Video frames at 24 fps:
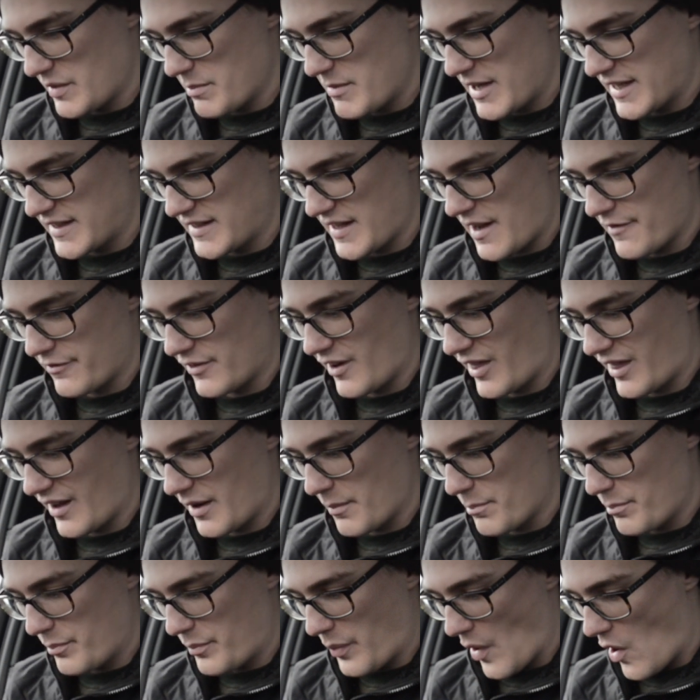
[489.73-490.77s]
it makes
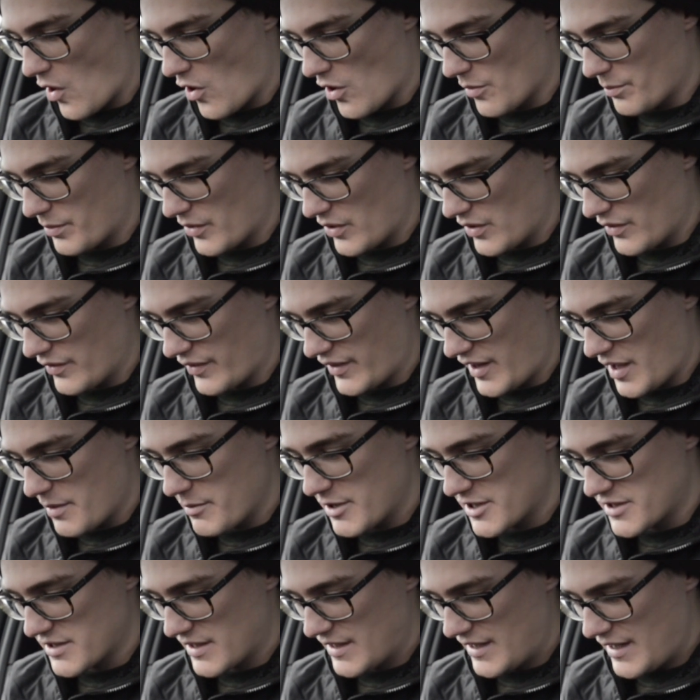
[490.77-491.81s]
everything pop on the
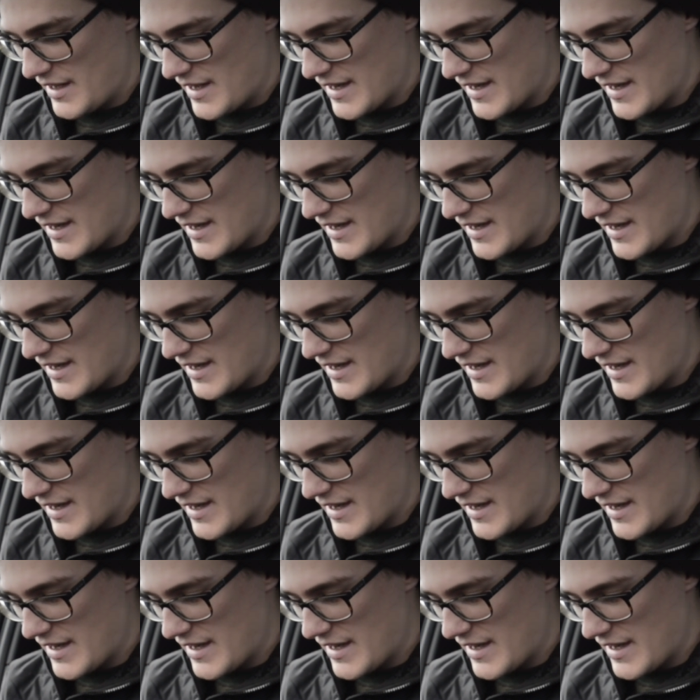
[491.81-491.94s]
image.